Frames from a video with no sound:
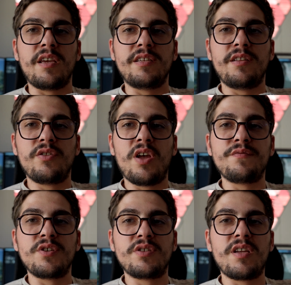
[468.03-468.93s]
I didn't have
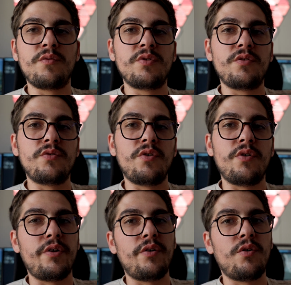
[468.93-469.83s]
the sound on
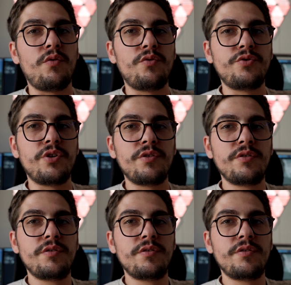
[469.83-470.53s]
the conclusion,